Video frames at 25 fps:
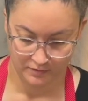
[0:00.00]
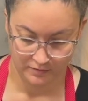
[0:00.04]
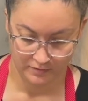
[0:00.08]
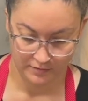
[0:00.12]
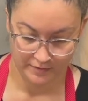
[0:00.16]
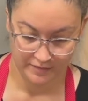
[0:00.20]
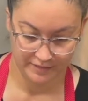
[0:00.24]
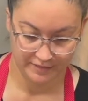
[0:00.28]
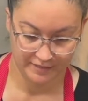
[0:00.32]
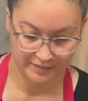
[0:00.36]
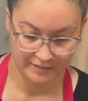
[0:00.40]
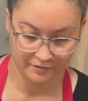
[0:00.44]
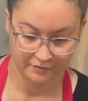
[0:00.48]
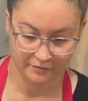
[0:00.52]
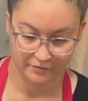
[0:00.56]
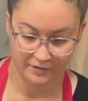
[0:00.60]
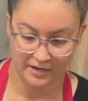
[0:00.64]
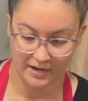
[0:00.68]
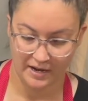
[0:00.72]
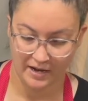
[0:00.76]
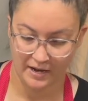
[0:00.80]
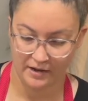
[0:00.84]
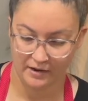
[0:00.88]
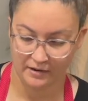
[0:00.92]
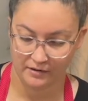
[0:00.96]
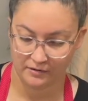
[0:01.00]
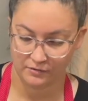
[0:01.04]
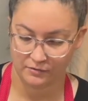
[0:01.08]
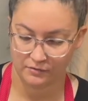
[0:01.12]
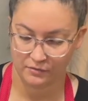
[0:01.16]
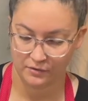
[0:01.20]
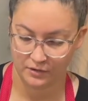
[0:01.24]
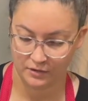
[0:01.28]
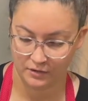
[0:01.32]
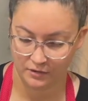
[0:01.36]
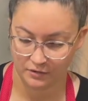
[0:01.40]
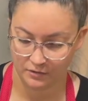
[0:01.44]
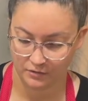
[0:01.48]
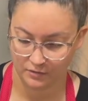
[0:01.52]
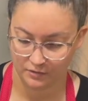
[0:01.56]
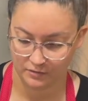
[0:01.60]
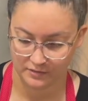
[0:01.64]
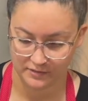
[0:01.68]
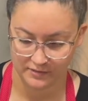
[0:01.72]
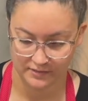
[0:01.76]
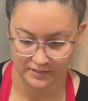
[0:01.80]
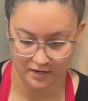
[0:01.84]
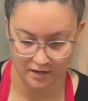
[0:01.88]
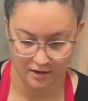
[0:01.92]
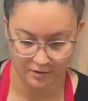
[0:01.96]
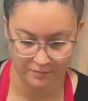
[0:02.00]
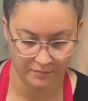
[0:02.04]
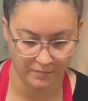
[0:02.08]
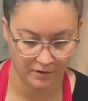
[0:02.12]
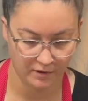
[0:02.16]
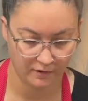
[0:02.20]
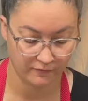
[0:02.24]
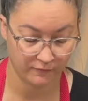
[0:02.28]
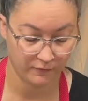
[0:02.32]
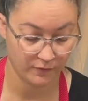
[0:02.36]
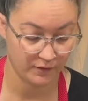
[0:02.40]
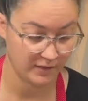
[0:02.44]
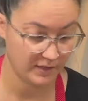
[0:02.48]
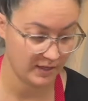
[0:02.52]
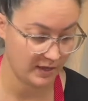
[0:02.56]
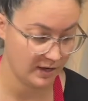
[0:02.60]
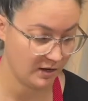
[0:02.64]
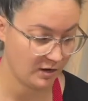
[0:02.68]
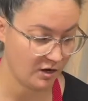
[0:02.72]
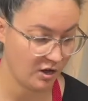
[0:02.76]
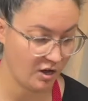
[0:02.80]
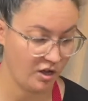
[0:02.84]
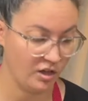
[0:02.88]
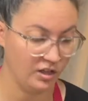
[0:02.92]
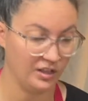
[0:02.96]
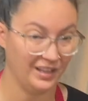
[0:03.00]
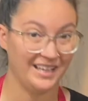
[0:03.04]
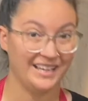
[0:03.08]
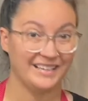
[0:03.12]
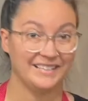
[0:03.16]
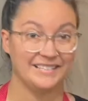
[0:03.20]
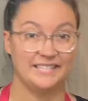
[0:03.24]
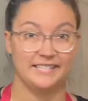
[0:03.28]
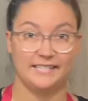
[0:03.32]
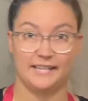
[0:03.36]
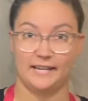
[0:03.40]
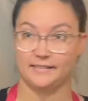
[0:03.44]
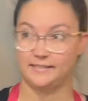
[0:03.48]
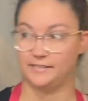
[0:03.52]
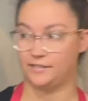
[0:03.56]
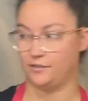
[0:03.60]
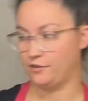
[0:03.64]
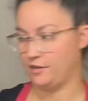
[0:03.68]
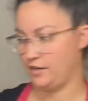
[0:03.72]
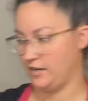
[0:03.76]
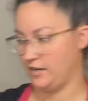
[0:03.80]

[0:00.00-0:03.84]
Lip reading: So now some of what they call accessory